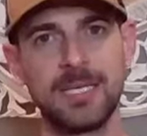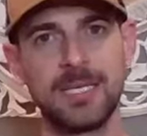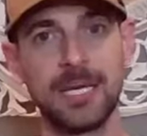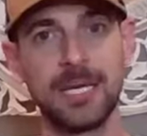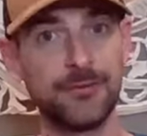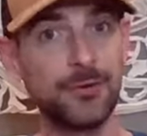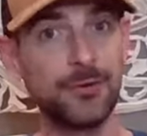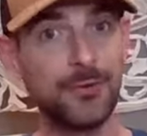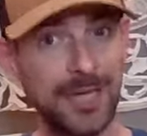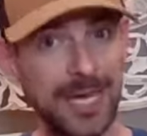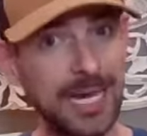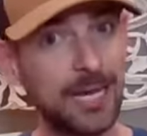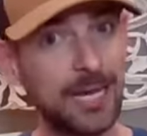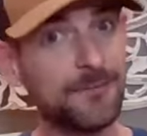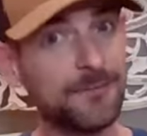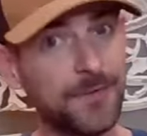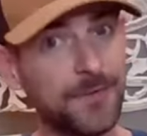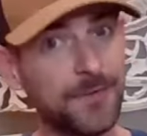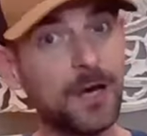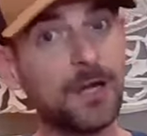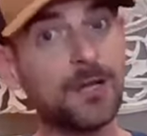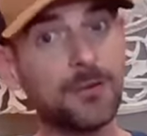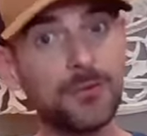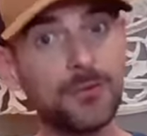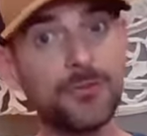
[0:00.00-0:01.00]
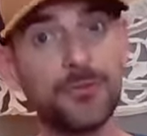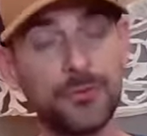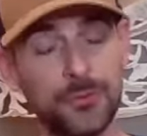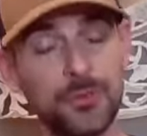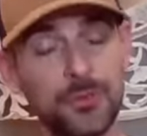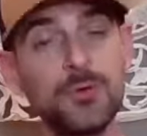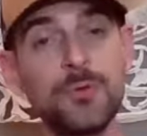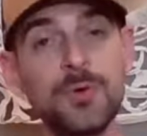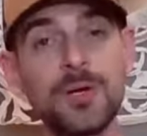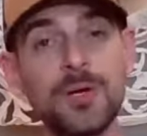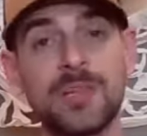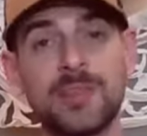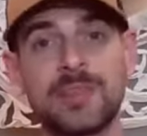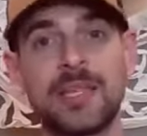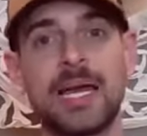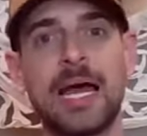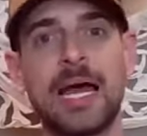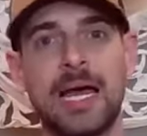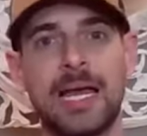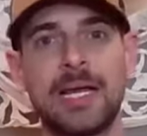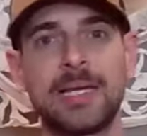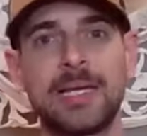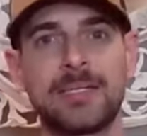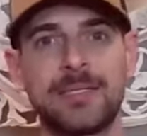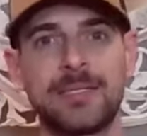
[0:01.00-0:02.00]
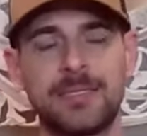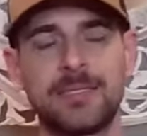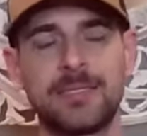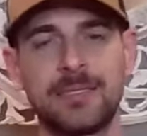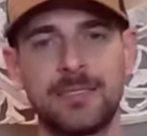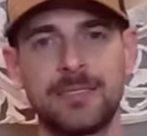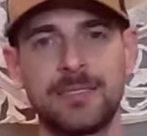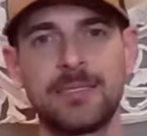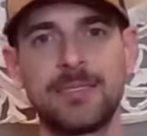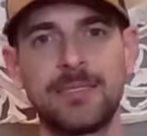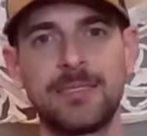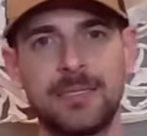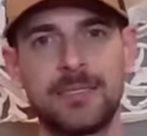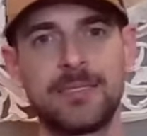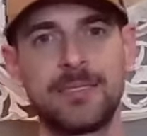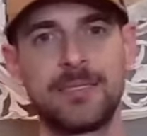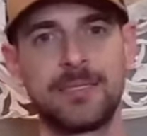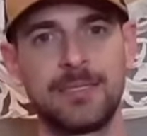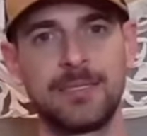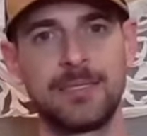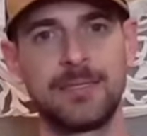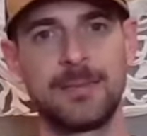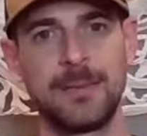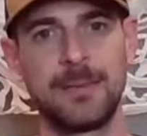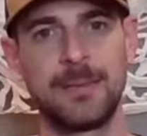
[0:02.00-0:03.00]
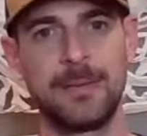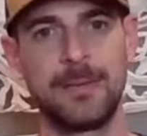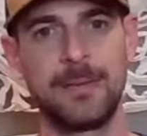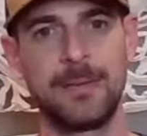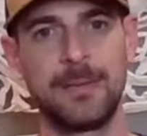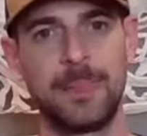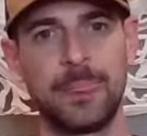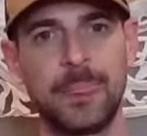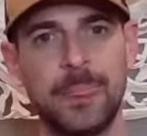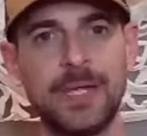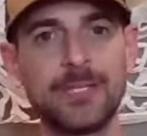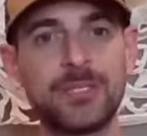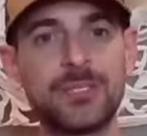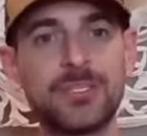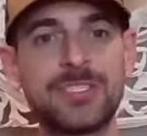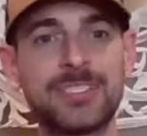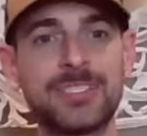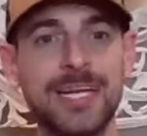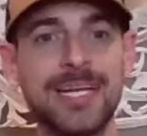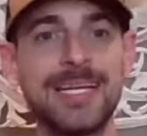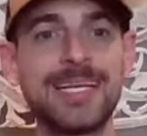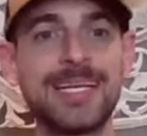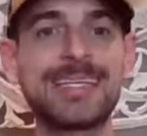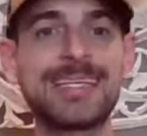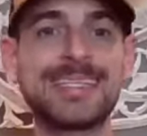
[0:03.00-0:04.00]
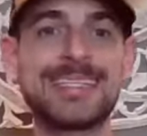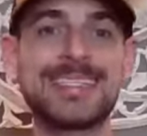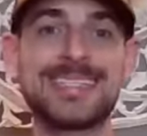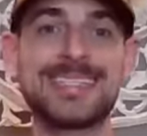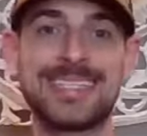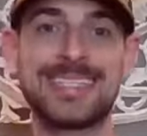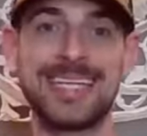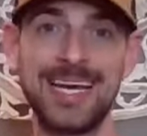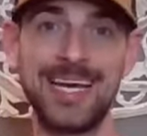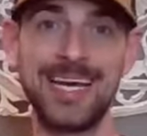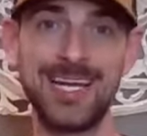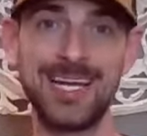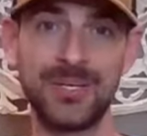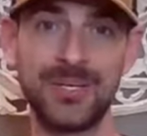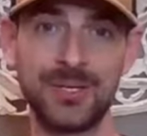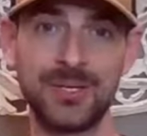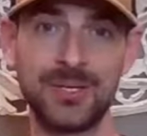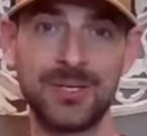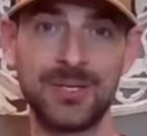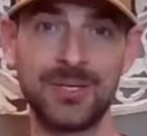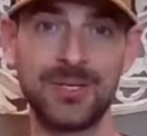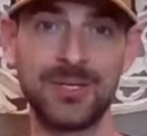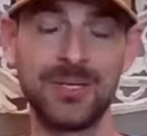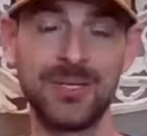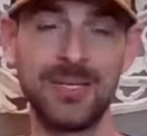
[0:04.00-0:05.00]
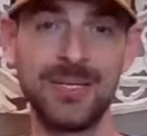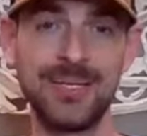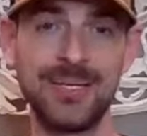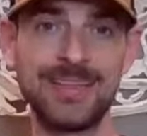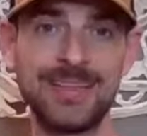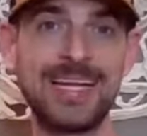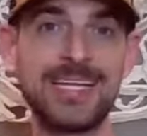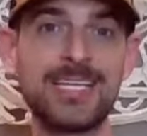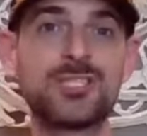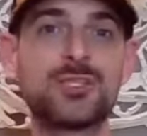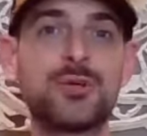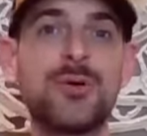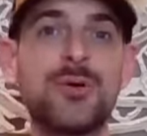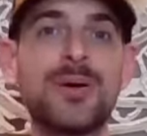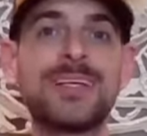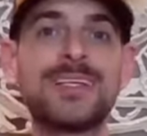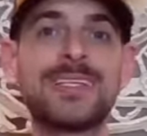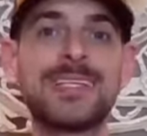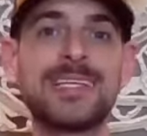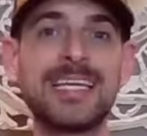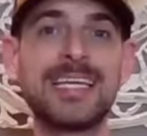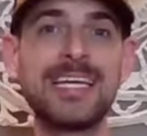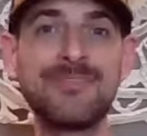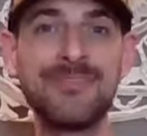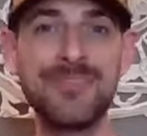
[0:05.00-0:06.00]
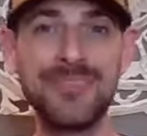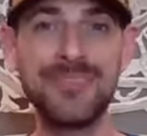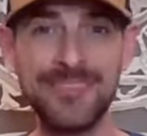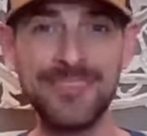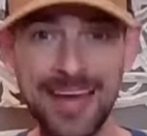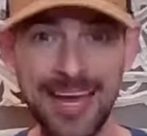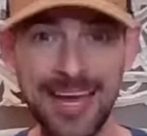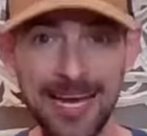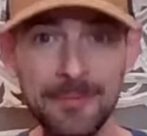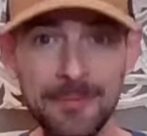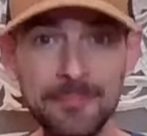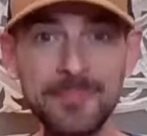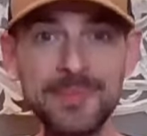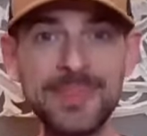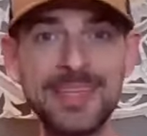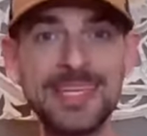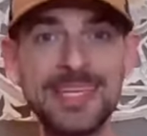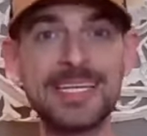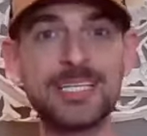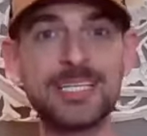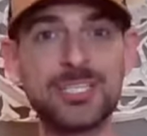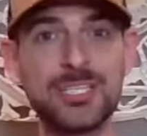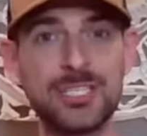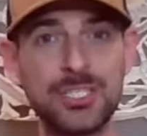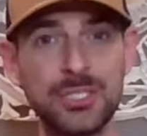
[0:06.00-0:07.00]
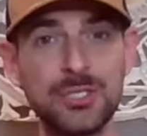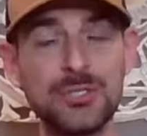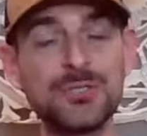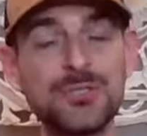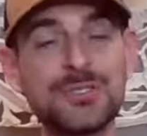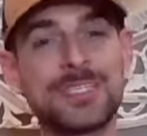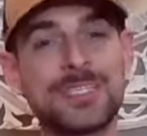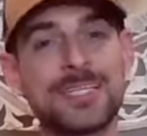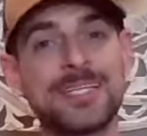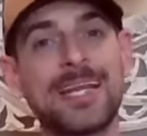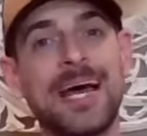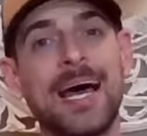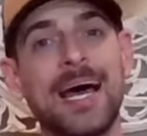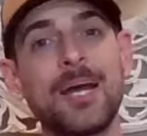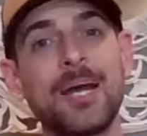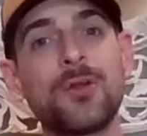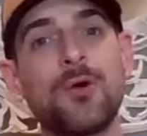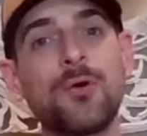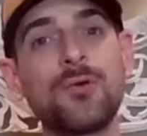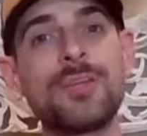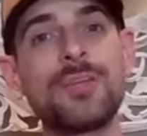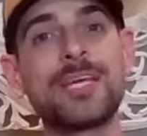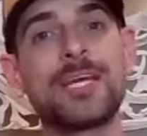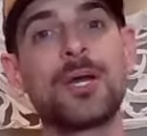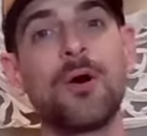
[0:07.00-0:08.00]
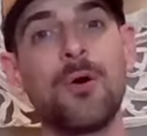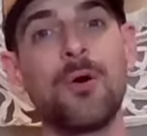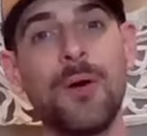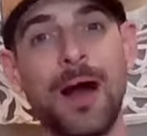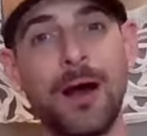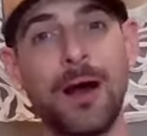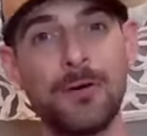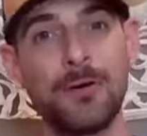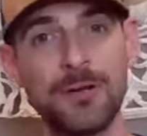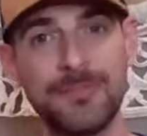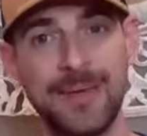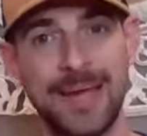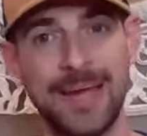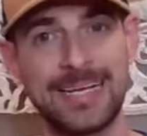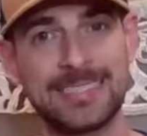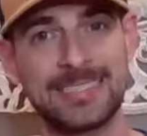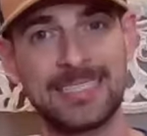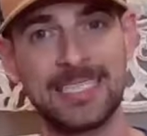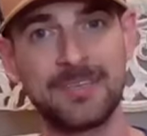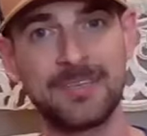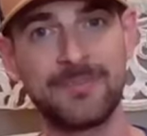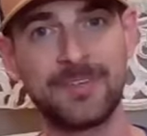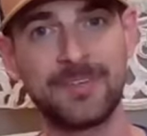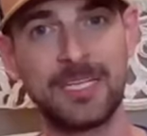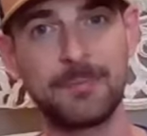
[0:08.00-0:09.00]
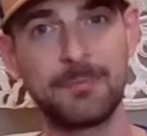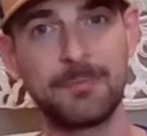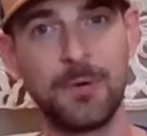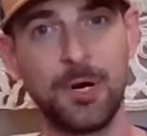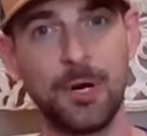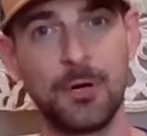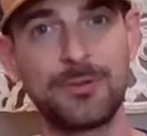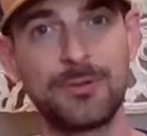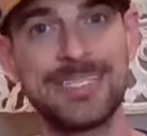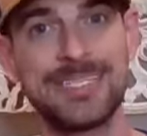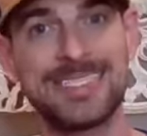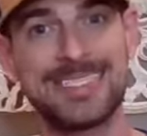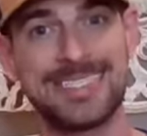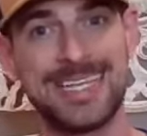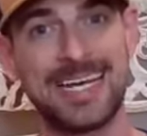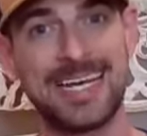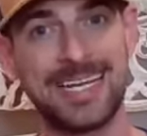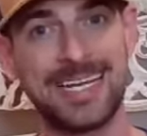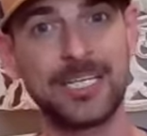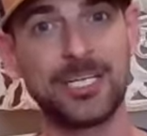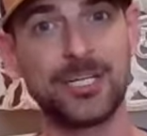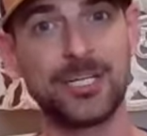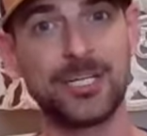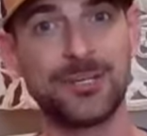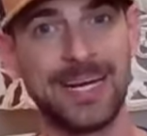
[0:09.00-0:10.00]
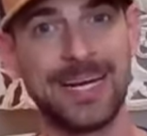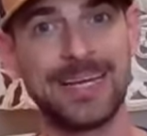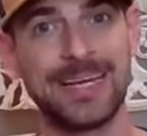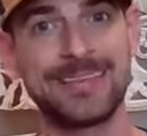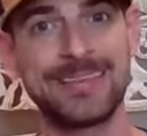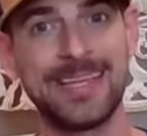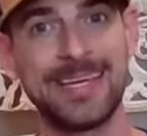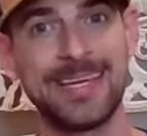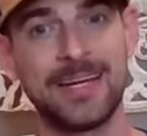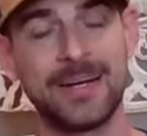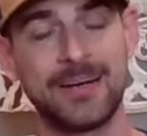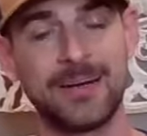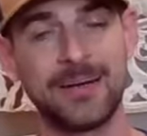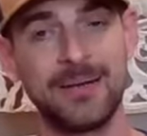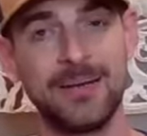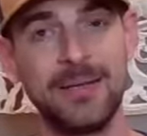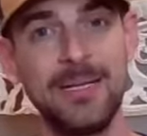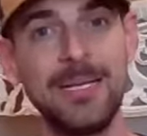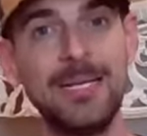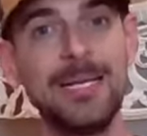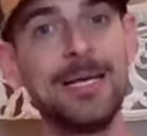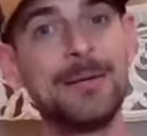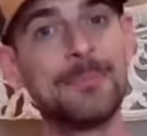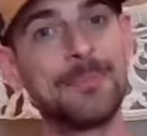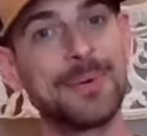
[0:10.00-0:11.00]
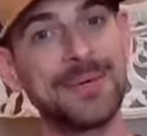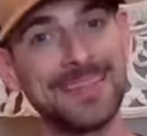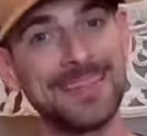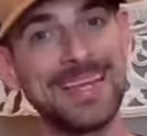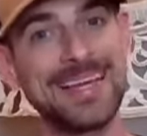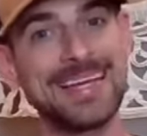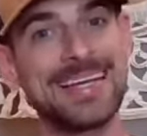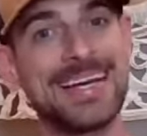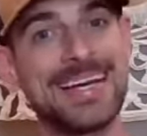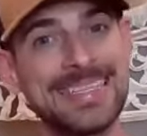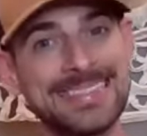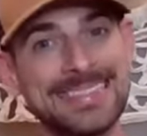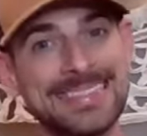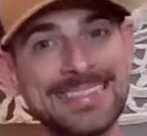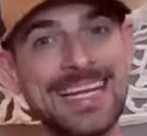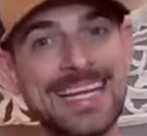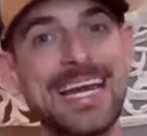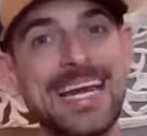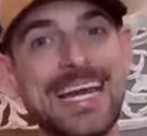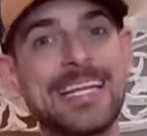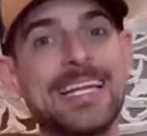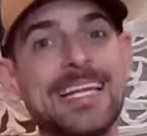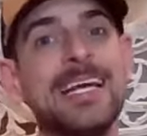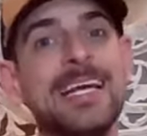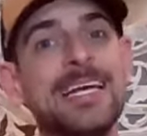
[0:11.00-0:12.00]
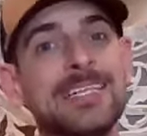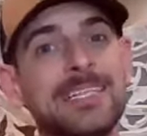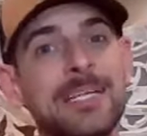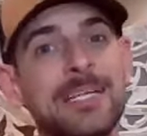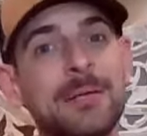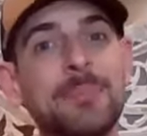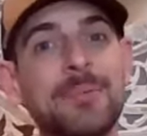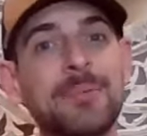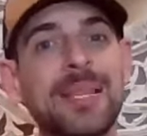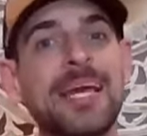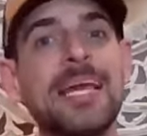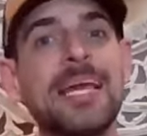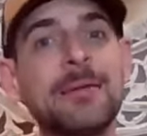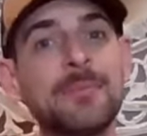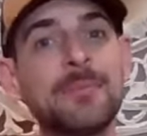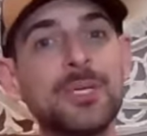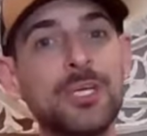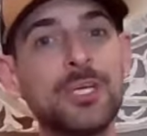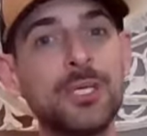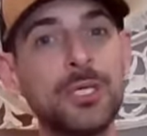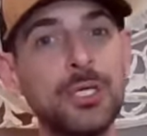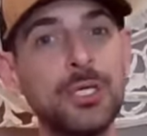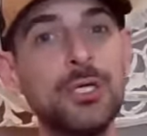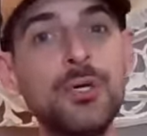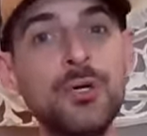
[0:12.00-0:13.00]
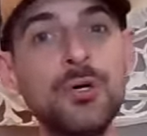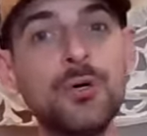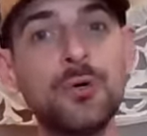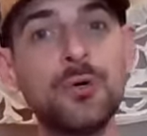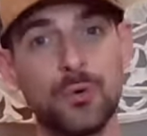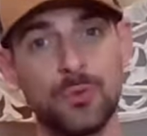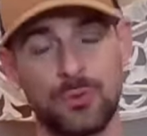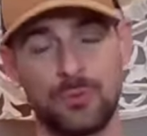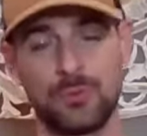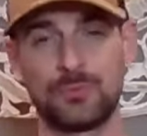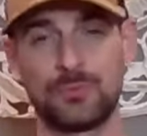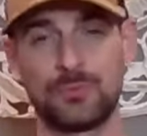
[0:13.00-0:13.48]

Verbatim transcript: If you can't follow through with that, then you're setting a standard that is going to give them the excuse to not only go out of activity mode the second you're not there, but like I said, to blame you